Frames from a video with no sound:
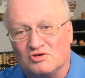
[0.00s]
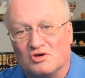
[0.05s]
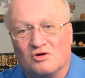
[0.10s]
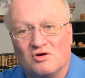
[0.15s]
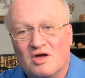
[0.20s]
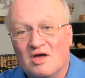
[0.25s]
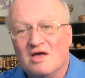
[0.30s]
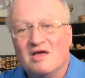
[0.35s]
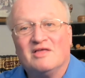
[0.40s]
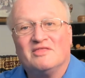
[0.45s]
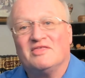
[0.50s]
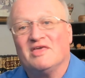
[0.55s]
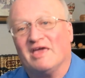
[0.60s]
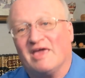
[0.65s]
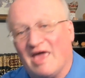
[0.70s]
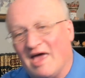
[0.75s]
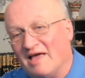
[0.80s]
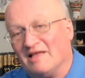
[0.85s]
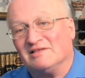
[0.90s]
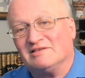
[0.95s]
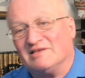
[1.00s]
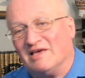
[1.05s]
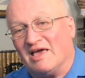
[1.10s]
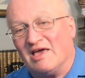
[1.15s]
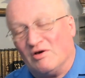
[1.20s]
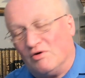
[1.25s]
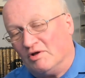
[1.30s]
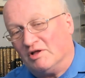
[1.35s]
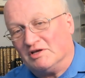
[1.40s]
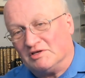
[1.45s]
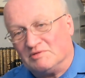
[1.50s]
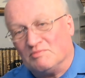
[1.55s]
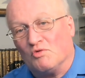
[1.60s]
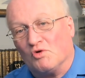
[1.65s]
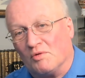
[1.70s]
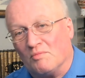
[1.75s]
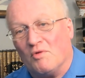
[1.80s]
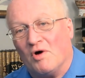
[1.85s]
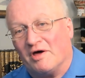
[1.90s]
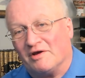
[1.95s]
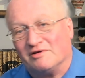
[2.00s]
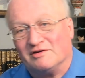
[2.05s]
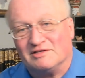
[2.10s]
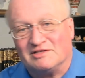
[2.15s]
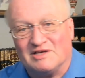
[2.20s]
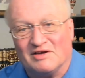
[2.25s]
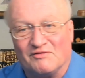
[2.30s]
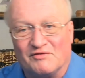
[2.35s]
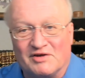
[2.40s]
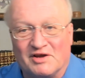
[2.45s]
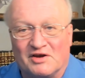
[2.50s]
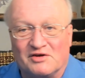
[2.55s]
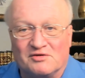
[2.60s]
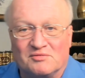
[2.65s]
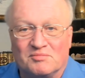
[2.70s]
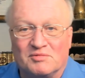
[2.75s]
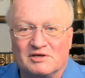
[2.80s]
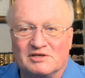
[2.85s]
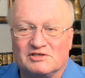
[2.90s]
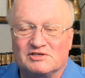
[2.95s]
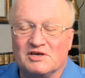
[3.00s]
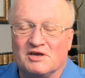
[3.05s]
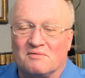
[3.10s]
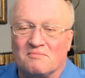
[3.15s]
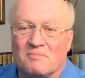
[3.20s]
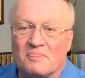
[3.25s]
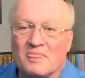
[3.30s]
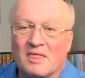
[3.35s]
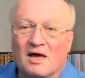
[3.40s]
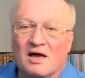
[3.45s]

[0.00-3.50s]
so they can't say, well, it's more modern 700 BC.